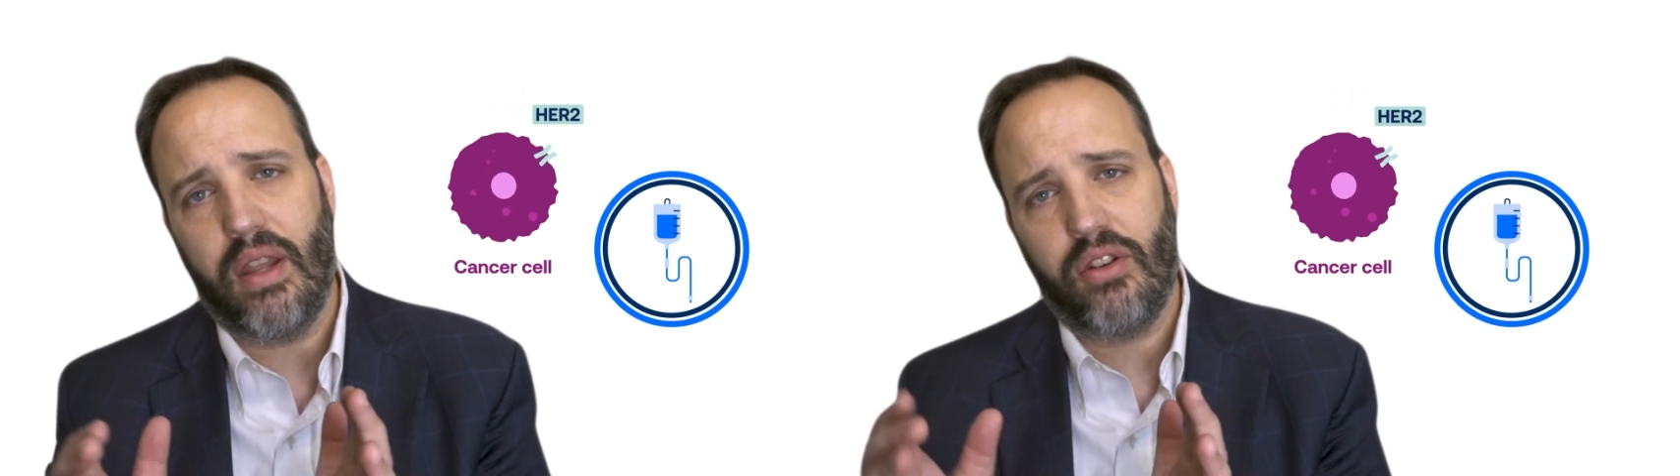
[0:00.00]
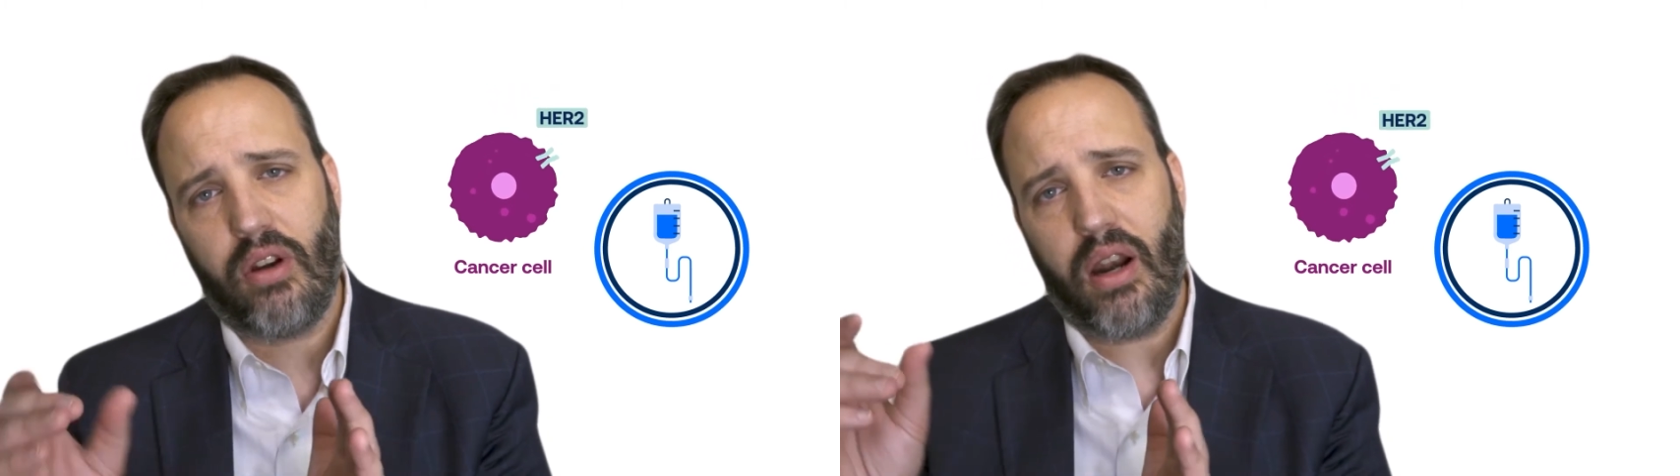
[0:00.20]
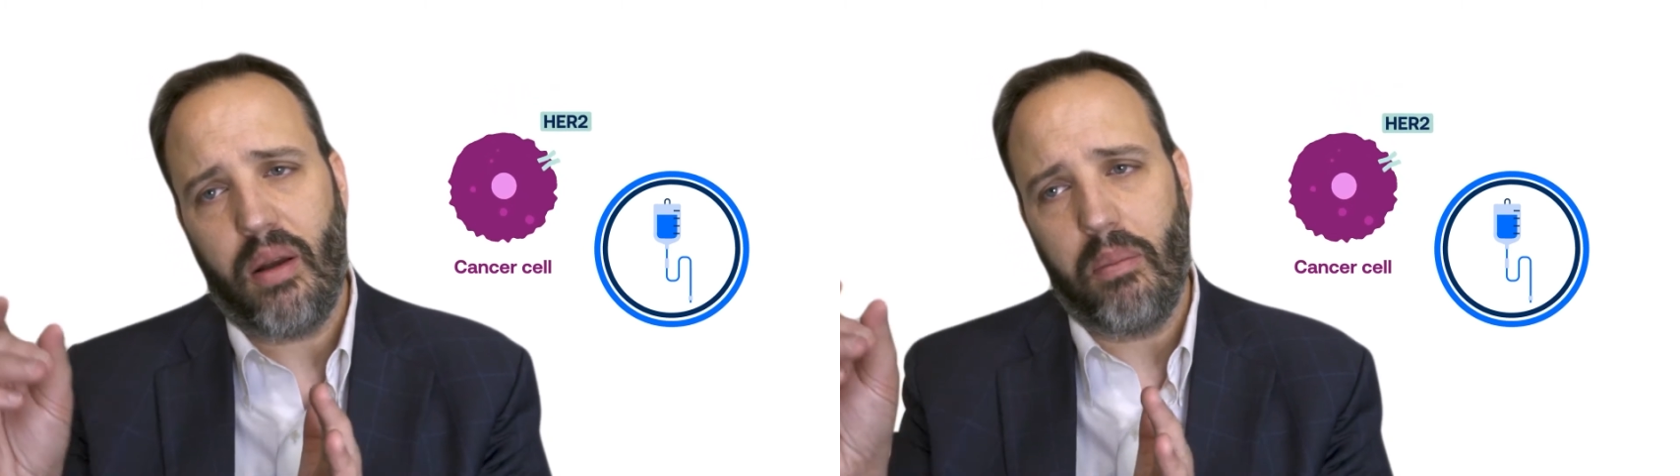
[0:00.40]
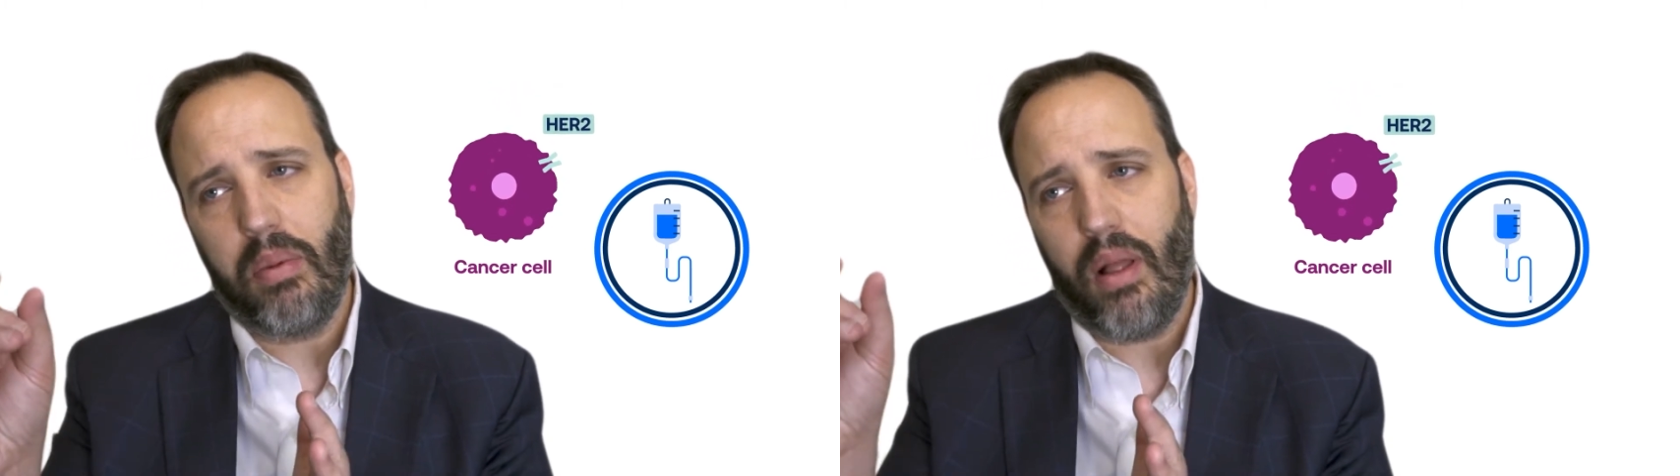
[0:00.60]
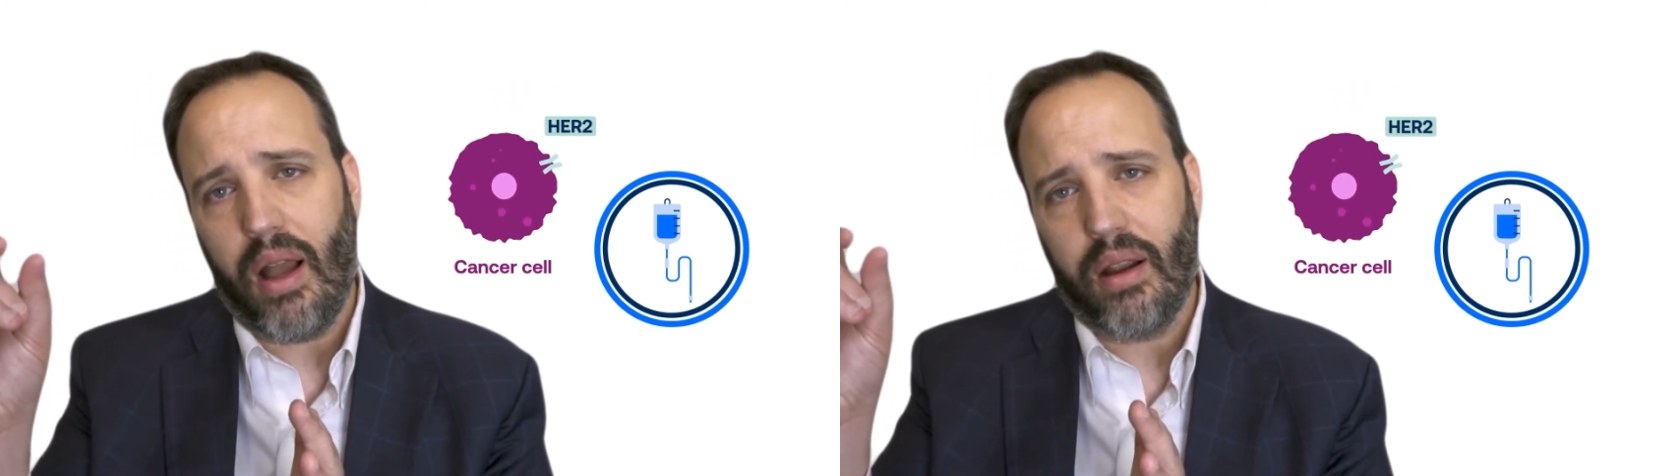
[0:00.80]
that try to
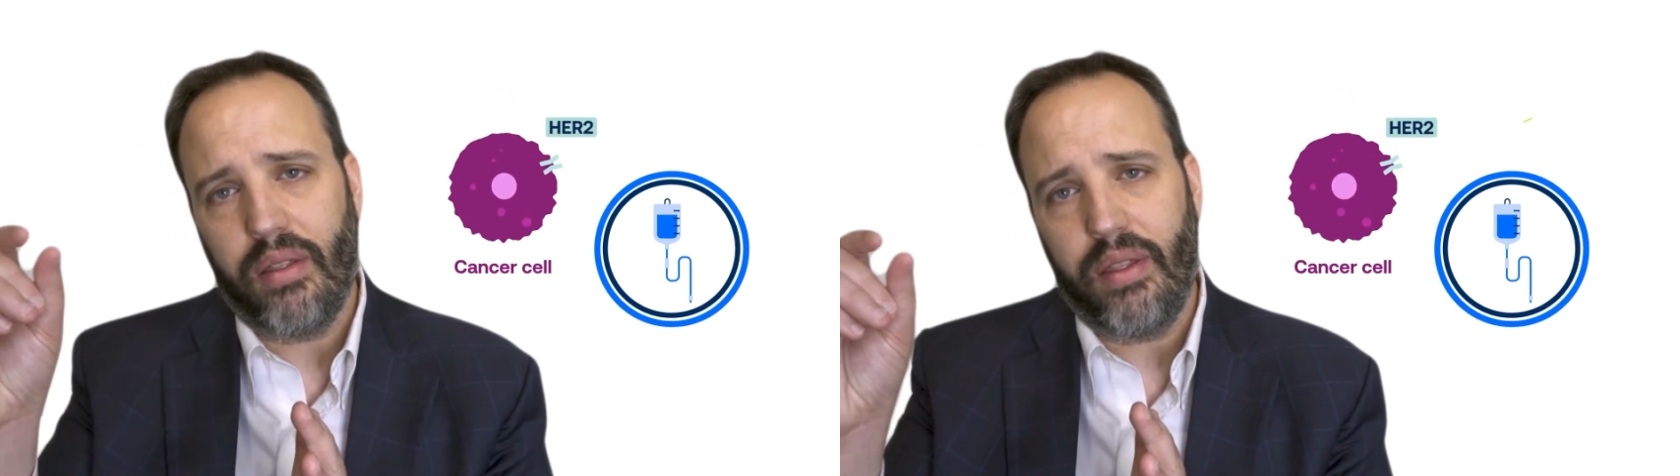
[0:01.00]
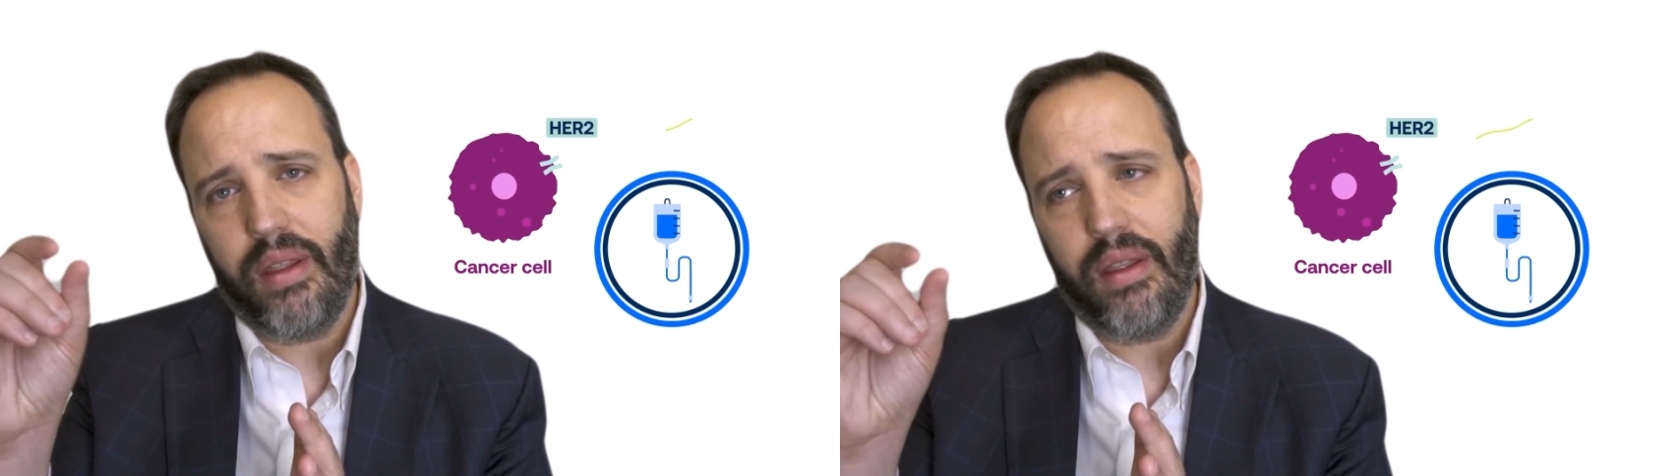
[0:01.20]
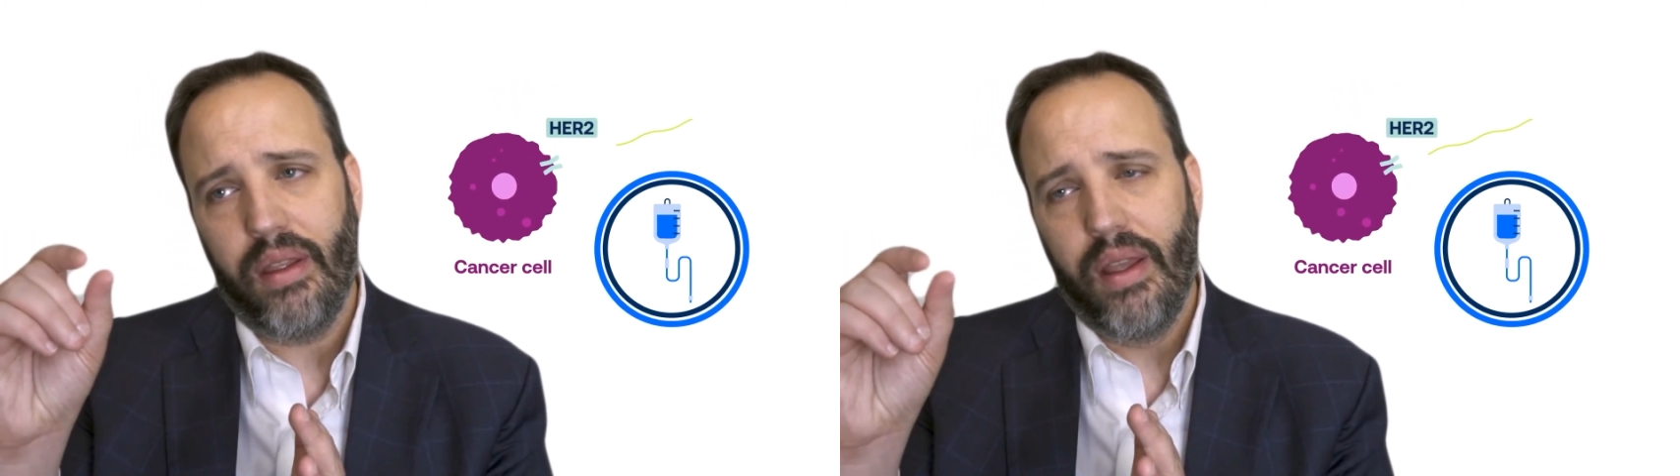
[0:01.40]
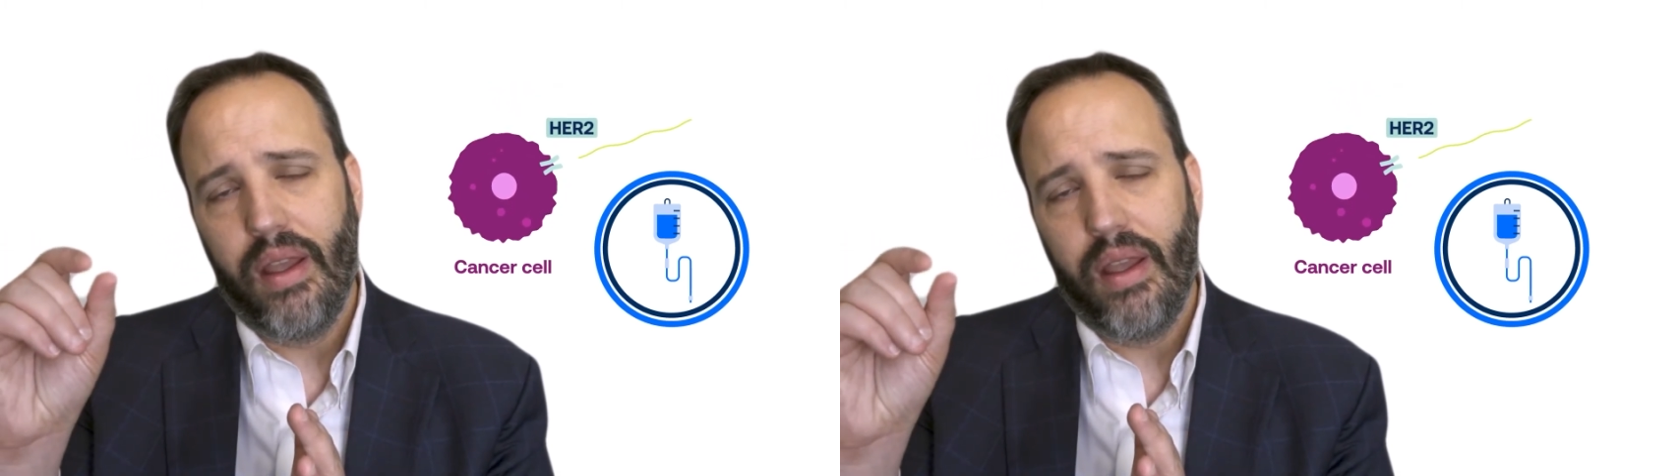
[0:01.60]
block the,